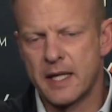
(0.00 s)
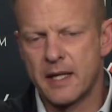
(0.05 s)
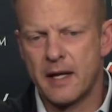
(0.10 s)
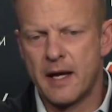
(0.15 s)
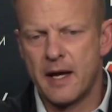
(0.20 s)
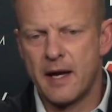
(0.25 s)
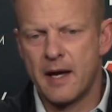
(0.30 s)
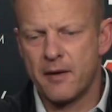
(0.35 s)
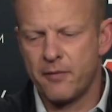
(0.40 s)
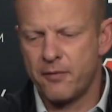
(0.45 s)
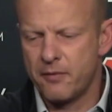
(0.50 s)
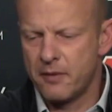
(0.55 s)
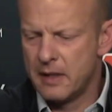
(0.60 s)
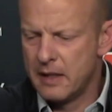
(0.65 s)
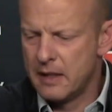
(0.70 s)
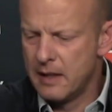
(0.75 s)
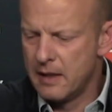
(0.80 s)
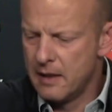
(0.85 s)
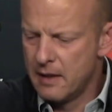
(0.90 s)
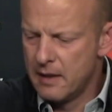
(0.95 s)
half.
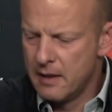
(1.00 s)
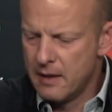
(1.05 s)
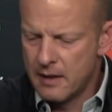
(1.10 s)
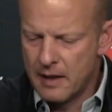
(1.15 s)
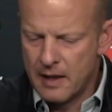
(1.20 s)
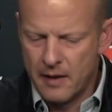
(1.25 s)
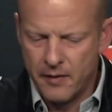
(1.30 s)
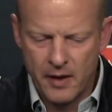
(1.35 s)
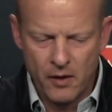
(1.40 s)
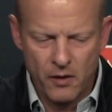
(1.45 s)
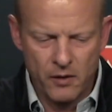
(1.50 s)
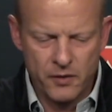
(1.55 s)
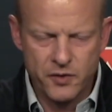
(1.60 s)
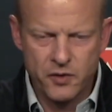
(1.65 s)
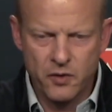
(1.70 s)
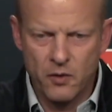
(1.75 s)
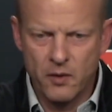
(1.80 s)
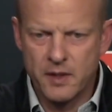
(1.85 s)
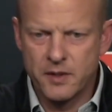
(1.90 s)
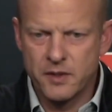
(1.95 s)
And then
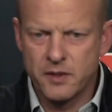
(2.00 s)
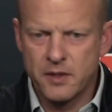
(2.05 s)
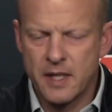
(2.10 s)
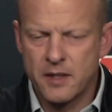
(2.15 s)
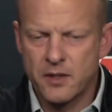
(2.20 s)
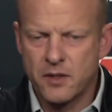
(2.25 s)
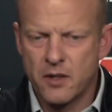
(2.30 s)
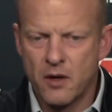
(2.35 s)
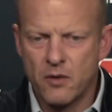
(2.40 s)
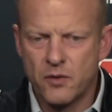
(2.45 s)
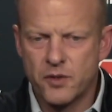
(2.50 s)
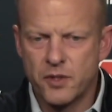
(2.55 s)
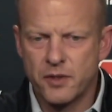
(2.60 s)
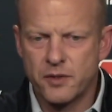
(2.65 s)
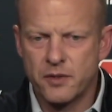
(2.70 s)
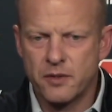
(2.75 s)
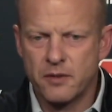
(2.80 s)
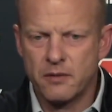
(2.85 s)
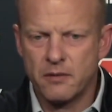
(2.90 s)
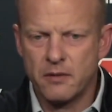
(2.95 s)
also as
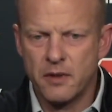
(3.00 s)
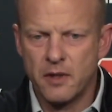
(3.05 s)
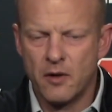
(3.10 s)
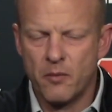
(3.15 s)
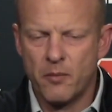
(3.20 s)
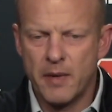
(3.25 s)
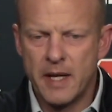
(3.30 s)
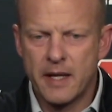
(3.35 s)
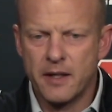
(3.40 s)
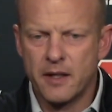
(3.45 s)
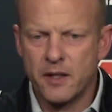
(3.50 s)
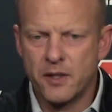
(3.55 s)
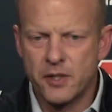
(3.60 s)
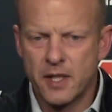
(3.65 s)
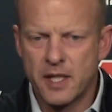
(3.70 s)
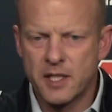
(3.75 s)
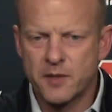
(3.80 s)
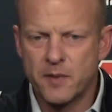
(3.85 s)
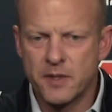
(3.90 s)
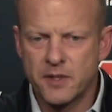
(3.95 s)
coaches, you know, making
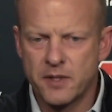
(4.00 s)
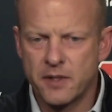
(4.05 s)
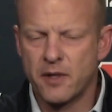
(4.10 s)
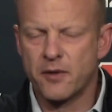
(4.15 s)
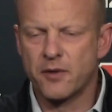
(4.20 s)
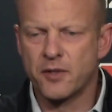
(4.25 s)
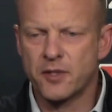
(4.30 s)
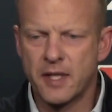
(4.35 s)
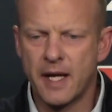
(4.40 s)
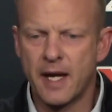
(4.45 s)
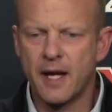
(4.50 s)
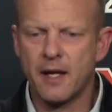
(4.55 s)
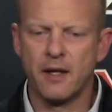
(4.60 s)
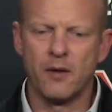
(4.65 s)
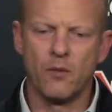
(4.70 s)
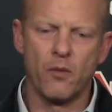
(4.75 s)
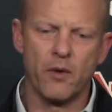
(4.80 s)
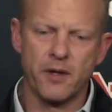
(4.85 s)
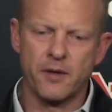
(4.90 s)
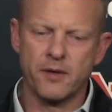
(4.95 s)
adjustments and understanding
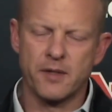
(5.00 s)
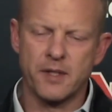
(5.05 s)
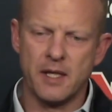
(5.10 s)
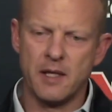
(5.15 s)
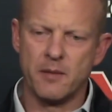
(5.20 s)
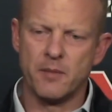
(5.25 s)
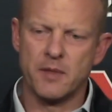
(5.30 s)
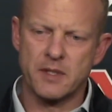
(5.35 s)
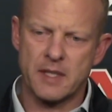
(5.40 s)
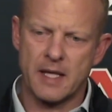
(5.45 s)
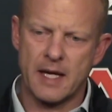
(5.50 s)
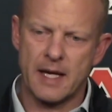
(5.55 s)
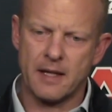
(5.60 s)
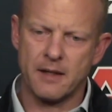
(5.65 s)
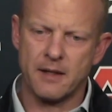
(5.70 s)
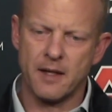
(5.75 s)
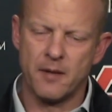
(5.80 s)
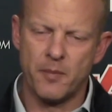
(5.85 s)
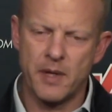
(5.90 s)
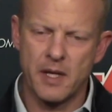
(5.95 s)
where your team is at
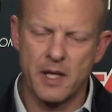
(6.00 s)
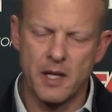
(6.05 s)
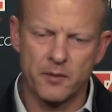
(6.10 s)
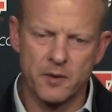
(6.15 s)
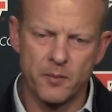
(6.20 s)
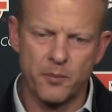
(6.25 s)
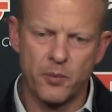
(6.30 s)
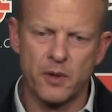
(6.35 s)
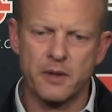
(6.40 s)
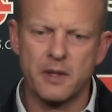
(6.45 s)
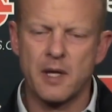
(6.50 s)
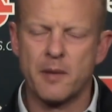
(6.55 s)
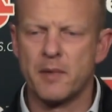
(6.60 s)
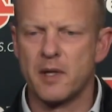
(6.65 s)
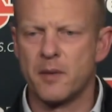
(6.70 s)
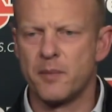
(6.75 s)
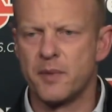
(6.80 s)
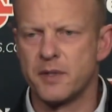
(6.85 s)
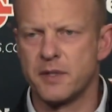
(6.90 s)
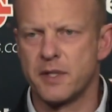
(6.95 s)
and being able to put them in a
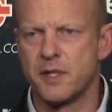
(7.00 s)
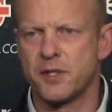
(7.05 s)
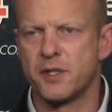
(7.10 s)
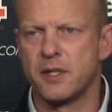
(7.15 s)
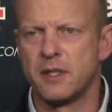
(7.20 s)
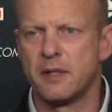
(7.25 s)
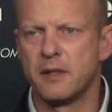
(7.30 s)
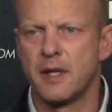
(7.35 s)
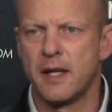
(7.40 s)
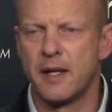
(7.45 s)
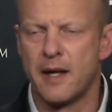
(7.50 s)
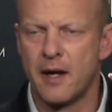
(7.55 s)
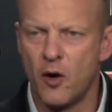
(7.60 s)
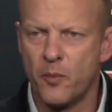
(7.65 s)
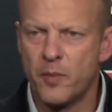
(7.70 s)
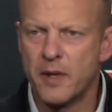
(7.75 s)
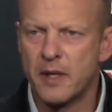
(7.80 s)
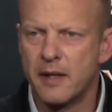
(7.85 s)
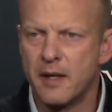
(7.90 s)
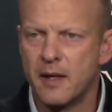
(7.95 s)
position and
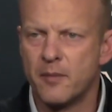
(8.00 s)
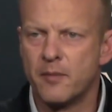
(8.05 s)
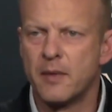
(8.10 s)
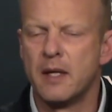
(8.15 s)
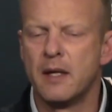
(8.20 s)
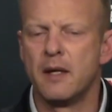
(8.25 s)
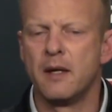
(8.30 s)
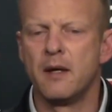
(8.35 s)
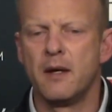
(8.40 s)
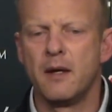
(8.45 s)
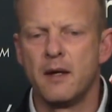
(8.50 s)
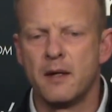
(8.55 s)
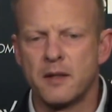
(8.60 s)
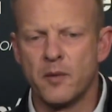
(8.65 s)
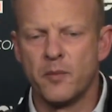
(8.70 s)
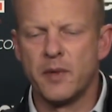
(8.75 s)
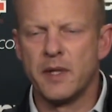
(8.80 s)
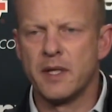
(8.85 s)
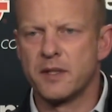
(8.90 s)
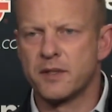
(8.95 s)
helping them to
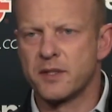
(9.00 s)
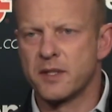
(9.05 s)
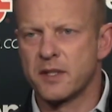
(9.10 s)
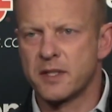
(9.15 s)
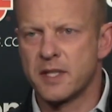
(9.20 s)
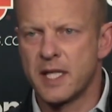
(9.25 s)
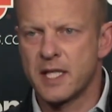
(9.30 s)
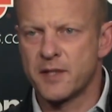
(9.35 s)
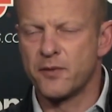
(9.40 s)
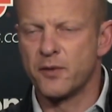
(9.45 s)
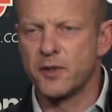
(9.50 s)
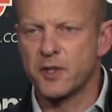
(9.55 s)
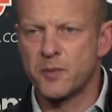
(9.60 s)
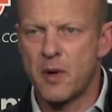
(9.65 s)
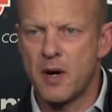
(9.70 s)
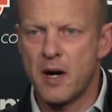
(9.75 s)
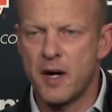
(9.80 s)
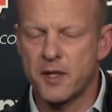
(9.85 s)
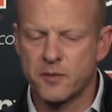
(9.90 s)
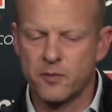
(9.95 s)
be as successful as
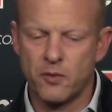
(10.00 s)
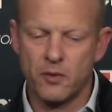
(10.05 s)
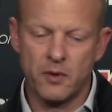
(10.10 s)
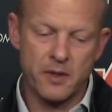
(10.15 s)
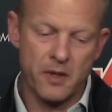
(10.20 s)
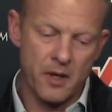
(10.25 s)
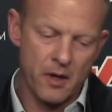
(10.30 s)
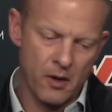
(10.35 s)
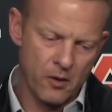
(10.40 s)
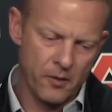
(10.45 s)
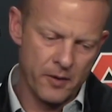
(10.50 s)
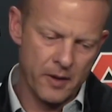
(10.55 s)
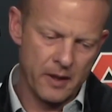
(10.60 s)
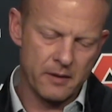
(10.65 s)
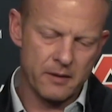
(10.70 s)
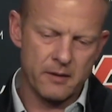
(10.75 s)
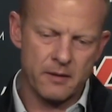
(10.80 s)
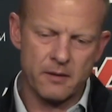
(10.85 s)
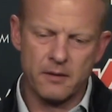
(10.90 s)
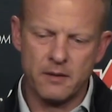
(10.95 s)
possible, and know that,
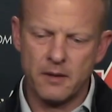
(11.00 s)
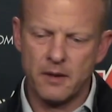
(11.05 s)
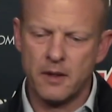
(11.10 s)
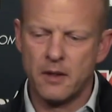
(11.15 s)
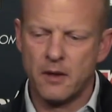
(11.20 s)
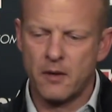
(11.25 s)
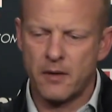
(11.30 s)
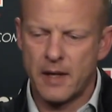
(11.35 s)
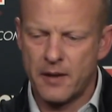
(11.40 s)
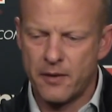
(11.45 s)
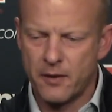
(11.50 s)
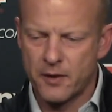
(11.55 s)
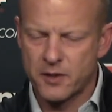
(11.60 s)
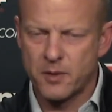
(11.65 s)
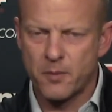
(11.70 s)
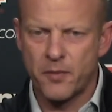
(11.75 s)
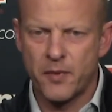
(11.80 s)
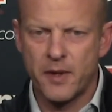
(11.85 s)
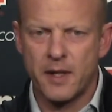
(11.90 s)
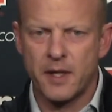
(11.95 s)
you know, hey, there's
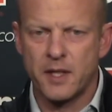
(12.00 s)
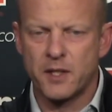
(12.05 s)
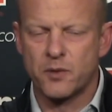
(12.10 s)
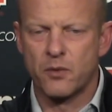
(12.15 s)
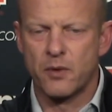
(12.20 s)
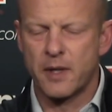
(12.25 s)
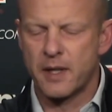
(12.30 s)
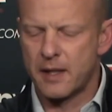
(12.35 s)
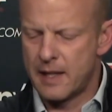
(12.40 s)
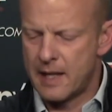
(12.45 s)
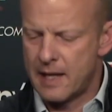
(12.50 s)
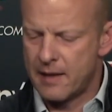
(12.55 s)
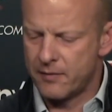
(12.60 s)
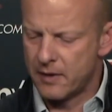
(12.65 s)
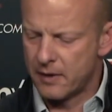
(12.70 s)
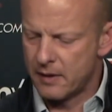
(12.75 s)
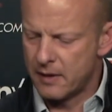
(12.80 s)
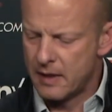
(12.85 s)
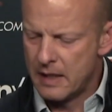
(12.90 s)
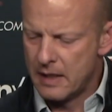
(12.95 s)
some things we're going to have
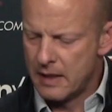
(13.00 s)
to